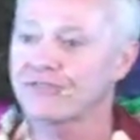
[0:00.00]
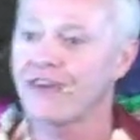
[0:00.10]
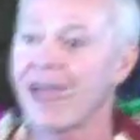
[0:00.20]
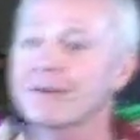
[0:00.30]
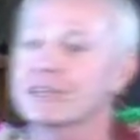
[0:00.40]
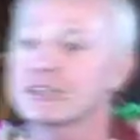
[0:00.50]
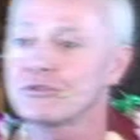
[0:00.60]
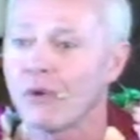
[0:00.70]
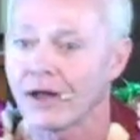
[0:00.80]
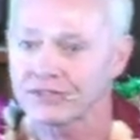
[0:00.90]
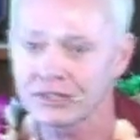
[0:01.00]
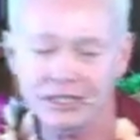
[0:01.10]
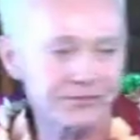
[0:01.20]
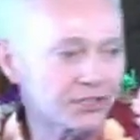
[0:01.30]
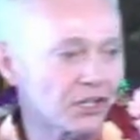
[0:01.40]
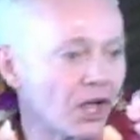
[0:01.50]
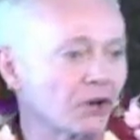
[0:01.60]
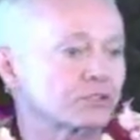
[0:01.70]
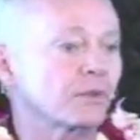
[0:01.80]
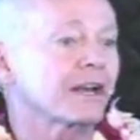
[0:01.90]
family, you want to live
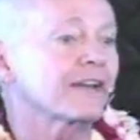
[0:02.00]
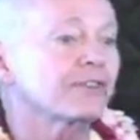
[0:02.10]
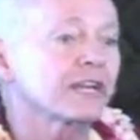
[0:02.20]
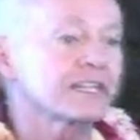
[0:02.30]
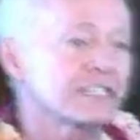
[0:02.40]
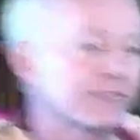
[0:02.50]
close. Whatever it is,